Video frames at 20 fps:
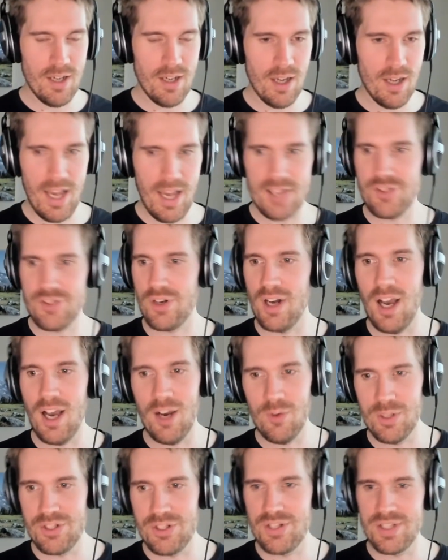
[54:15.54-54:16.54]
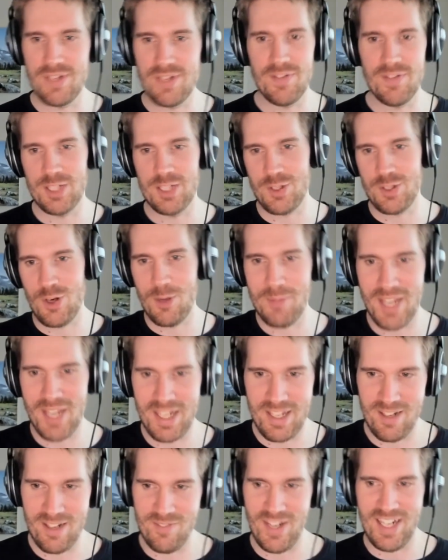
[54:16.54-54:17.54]
astronaut, which is even a term that
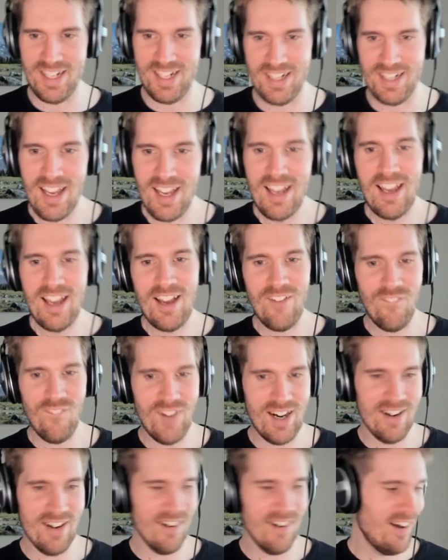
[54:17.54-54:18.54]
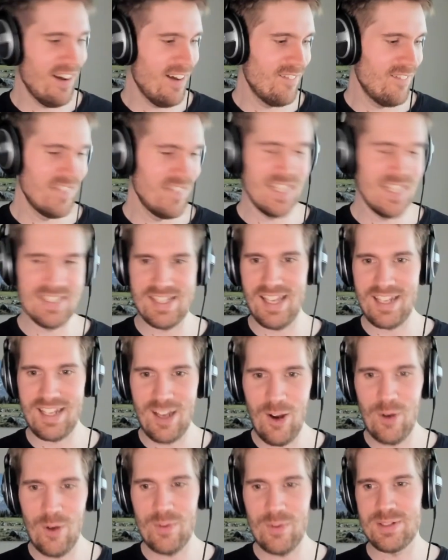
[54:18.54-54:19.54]
he invented where he's like,
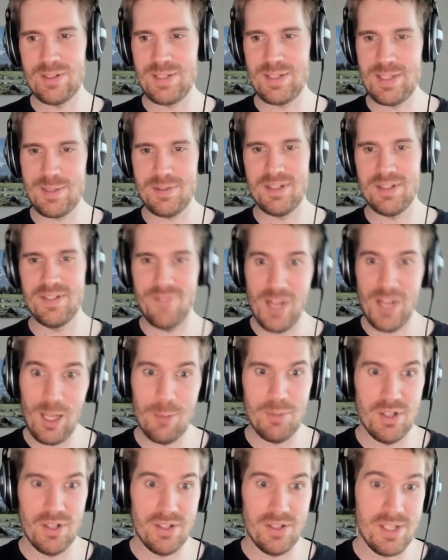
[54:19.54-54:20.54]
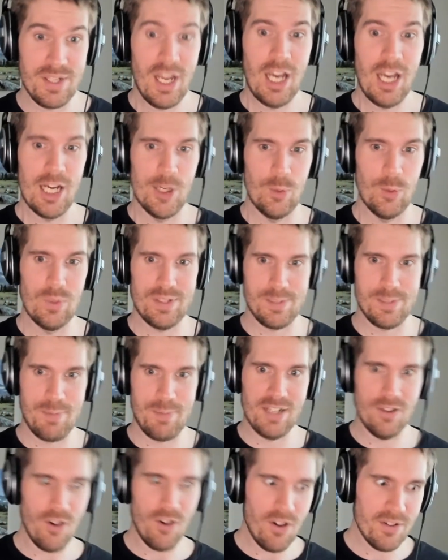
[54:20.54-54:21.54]
oh, there's these developers who will
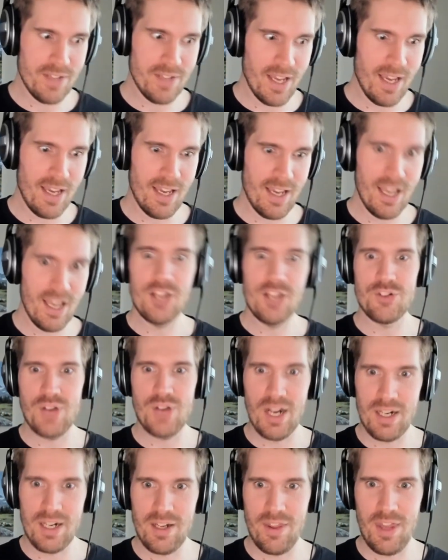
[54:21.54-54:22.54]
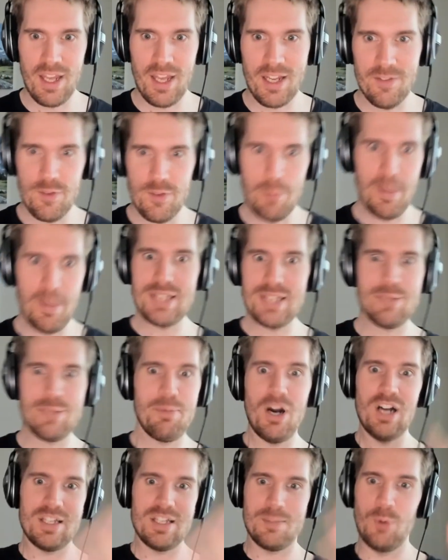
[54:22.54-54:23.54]
spend all day trying to think of the best
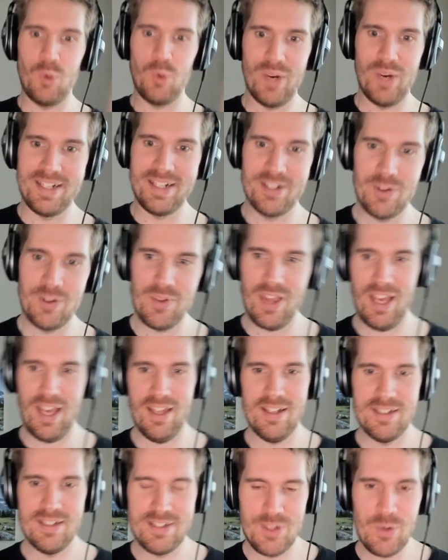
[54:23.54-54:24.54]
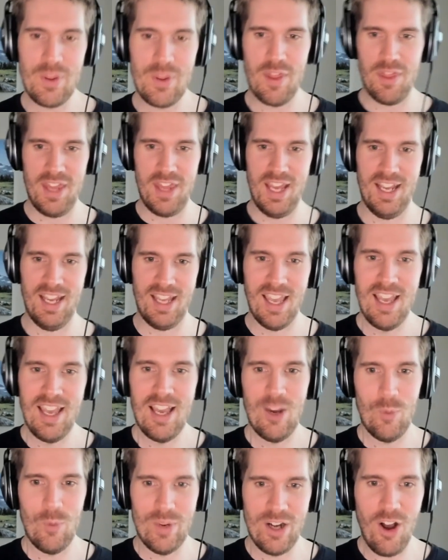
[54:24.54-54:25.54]
possible way to do the thing,
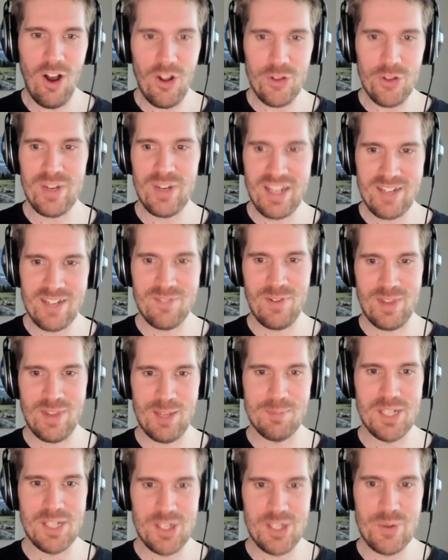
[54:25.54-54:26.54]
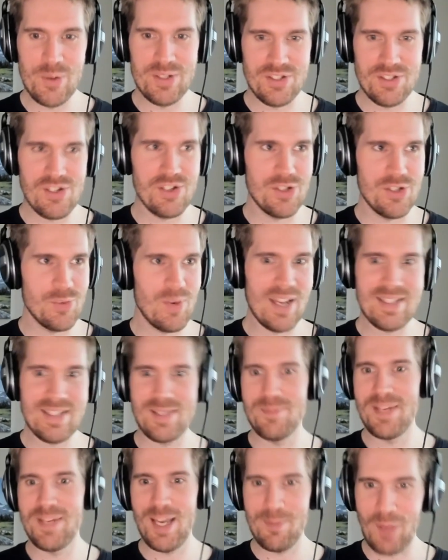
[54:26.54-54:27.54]
when all you need for them to do is to just write
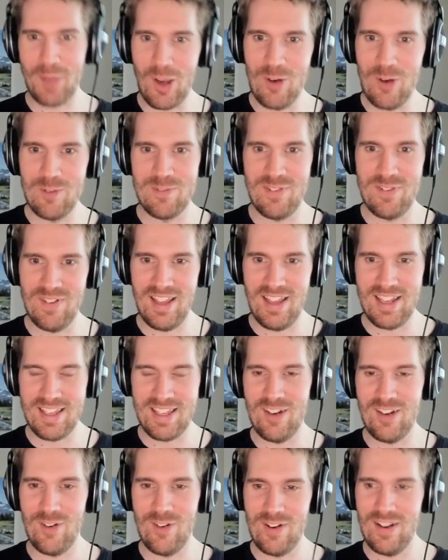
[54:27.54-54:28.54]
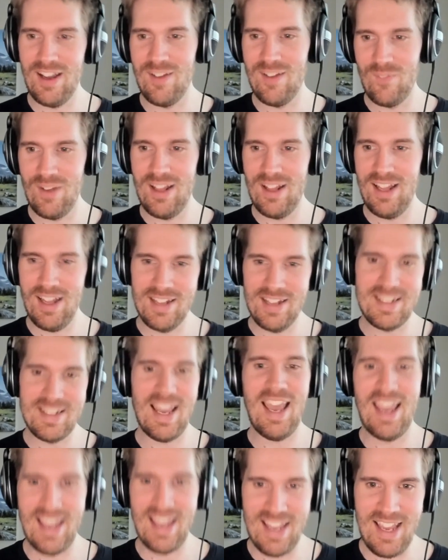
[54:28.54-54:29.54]
some damn code for like, a
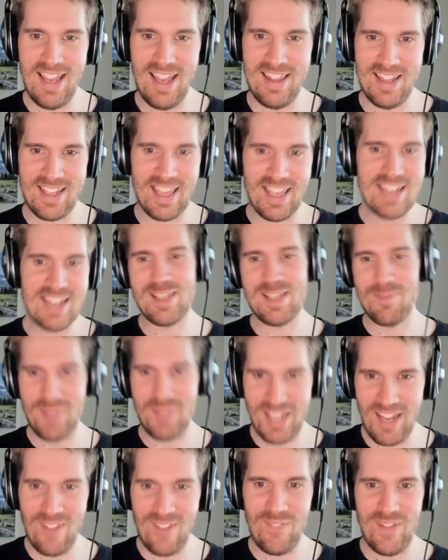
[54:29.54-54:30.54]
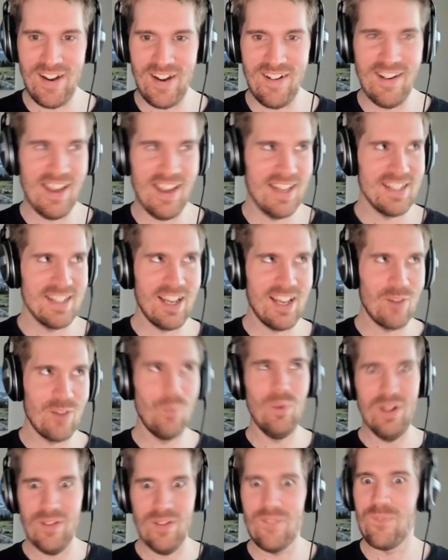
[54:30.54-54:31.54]
day and then get something out there and like,
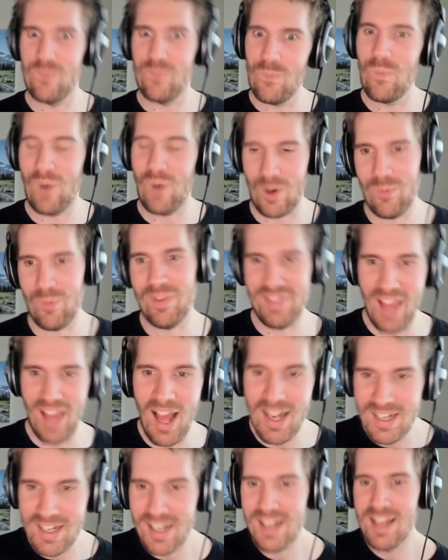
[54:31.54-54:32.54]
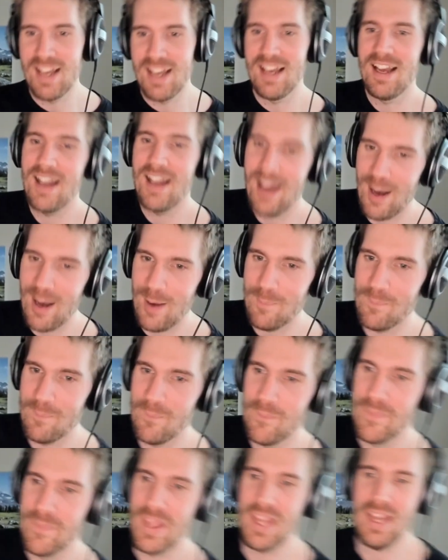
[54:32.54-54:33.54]
we'll work with that.
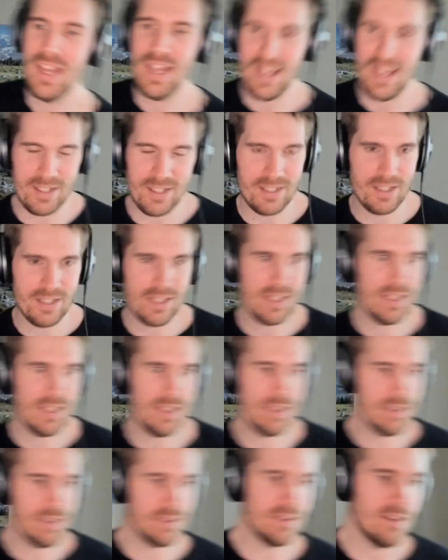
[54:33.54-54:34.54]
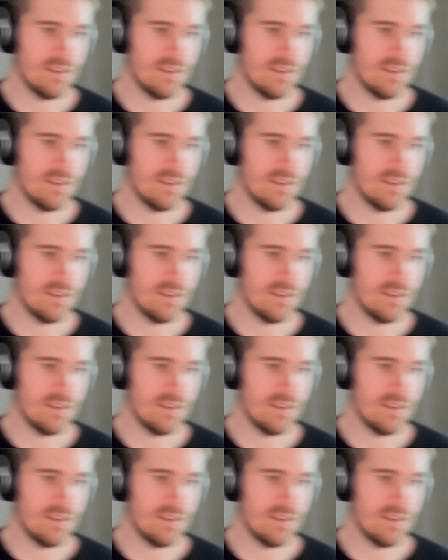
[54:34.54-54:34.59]
And he